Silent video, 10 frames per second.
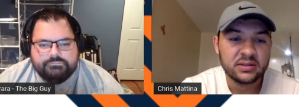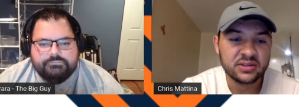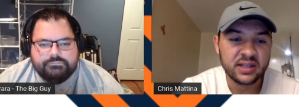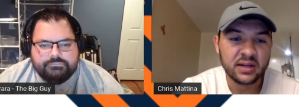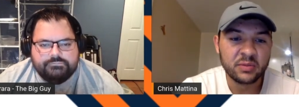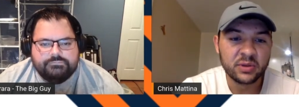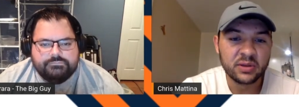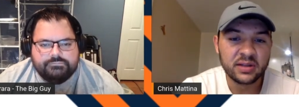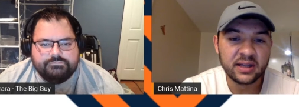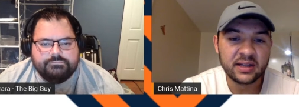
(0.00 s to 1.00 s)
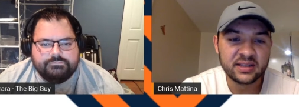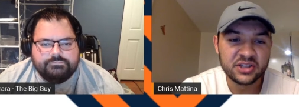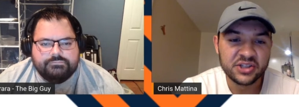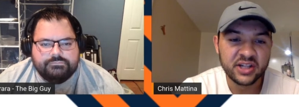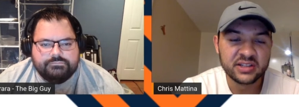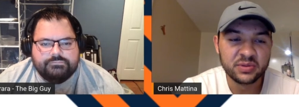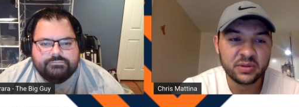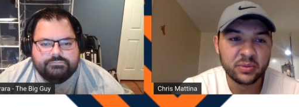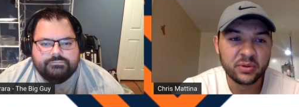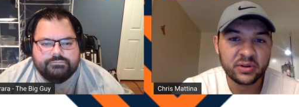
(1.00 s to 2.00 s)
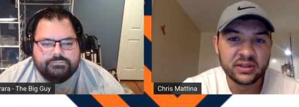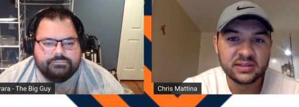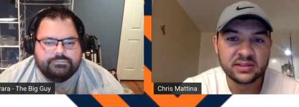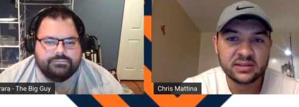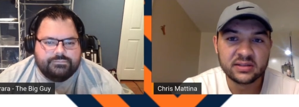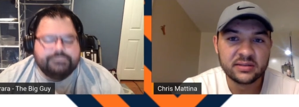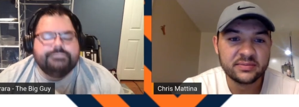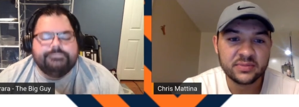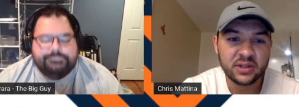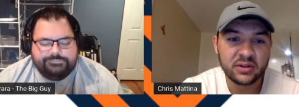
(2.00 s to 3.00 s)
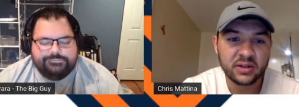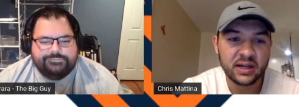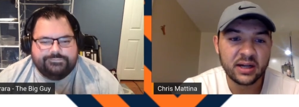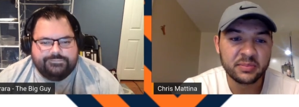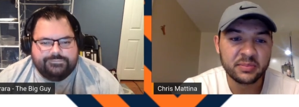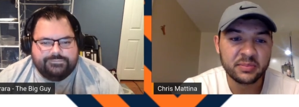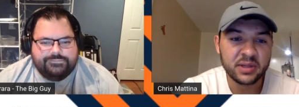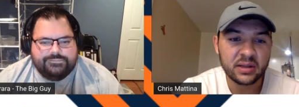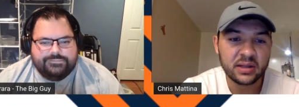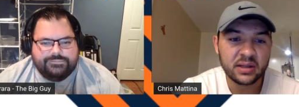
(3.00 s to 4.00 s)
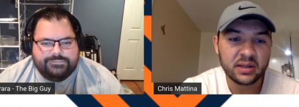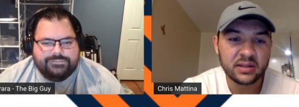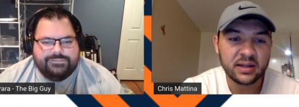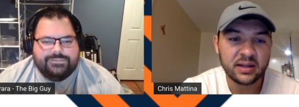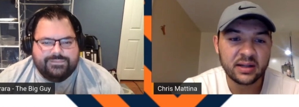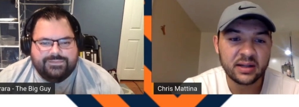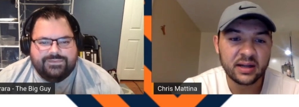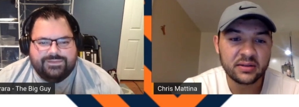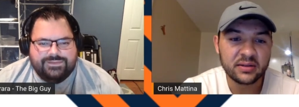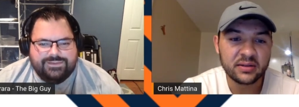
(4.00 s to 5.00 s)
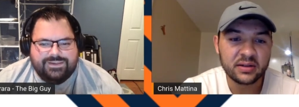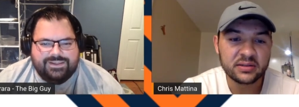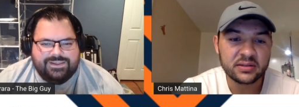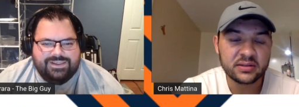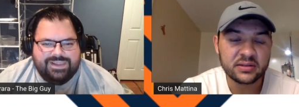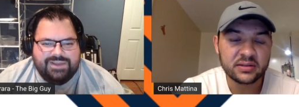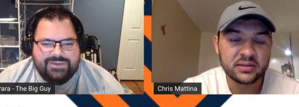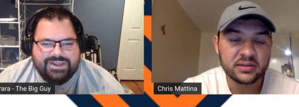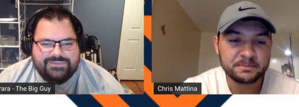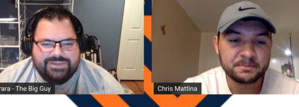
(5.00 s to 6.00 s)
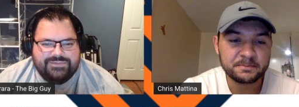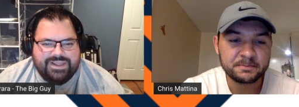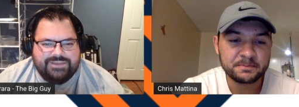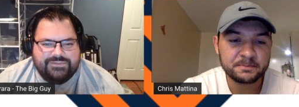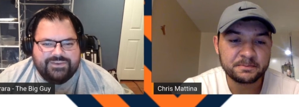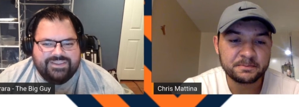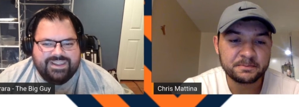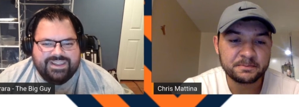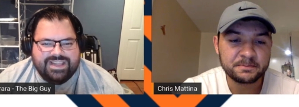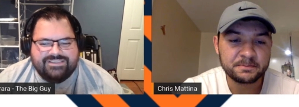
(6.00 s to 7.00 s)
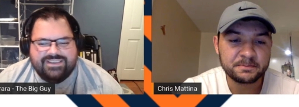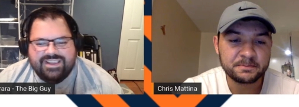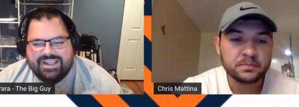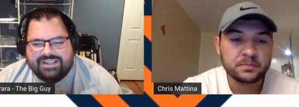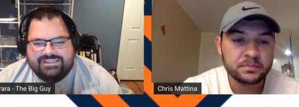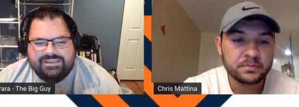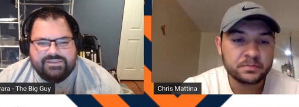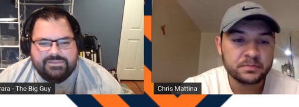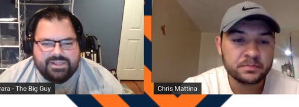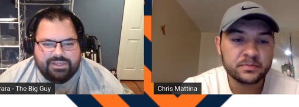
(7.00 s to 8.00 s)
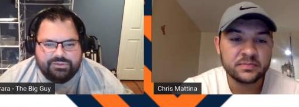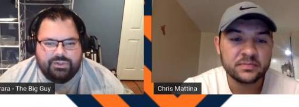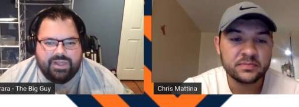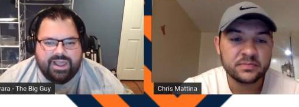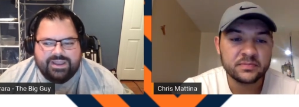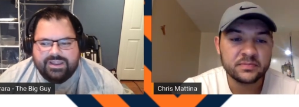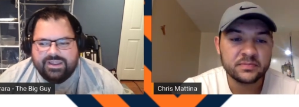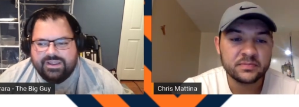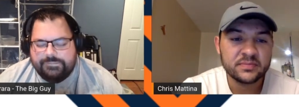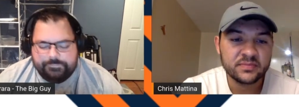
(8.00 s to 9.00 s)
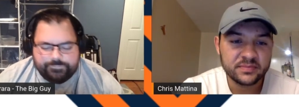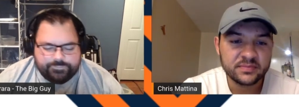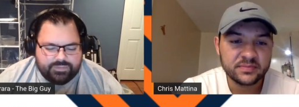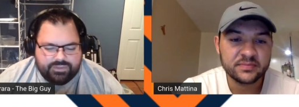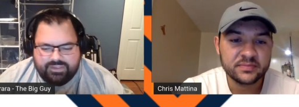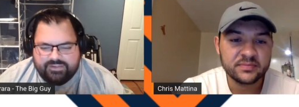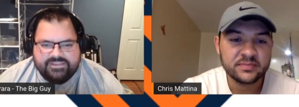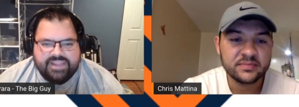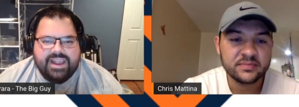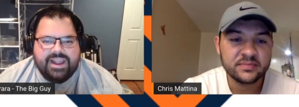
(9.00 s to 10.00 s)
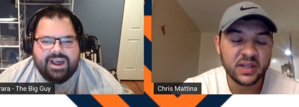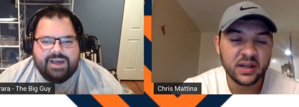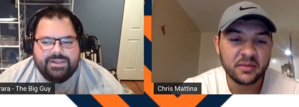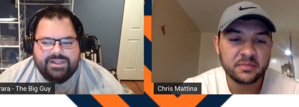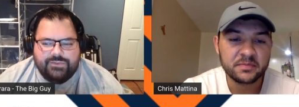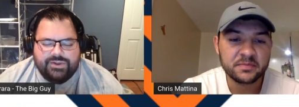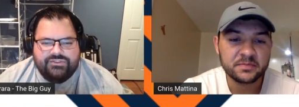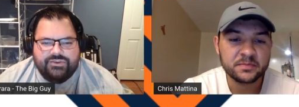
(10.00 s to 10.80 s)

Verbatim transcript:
Speaker 1: just get in the, get into the sheds with the boys and you know get hyped up and get get up there. So.
Speaker 2: Yeah, wait wait for that first hit. That's that seems to be the through line. Stay yeah. calm, and then